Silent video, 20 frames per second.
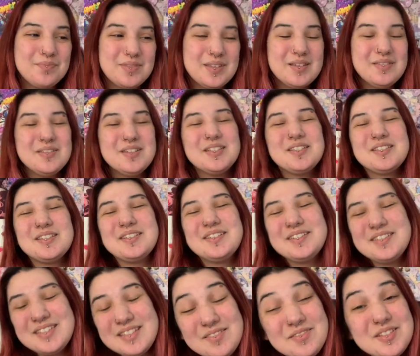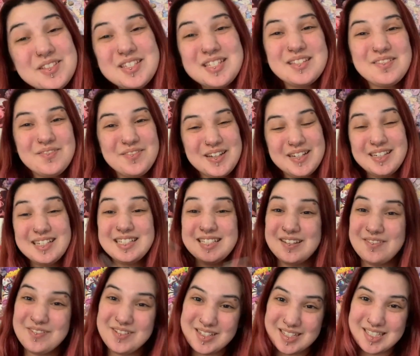it was just a very
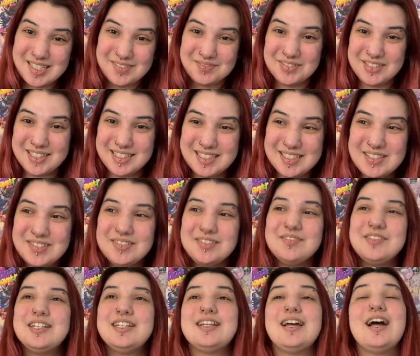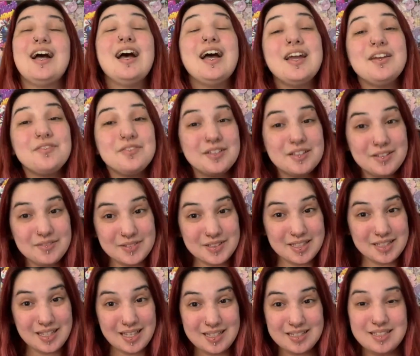different experience for me. I really, really
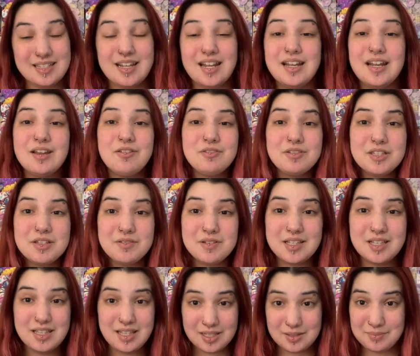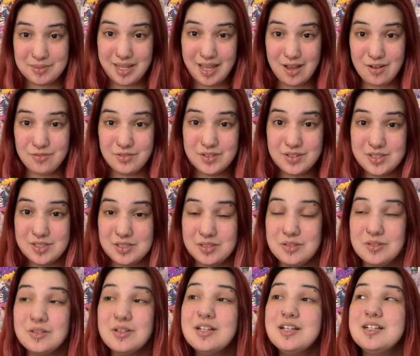liked it. And I really, really liked my outfit
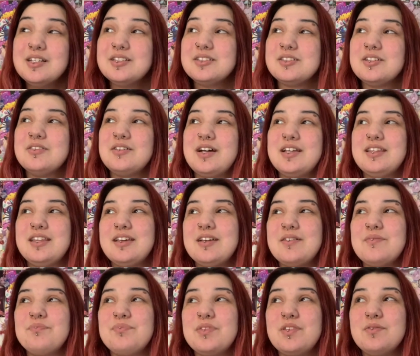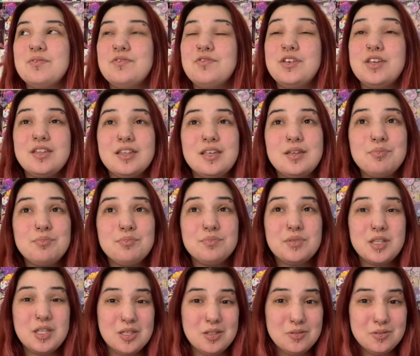too. So I think feeling
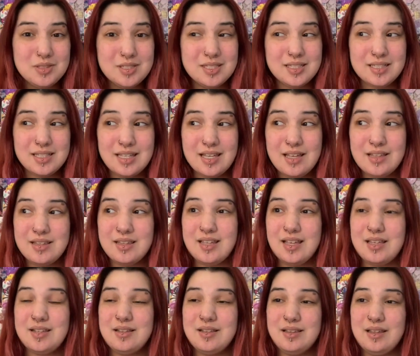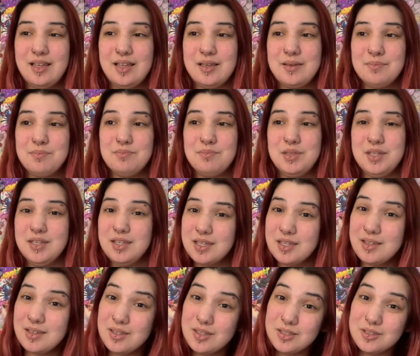cute and then like
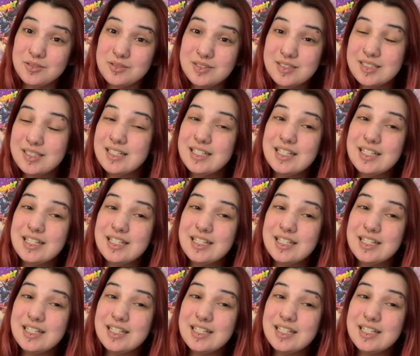being cute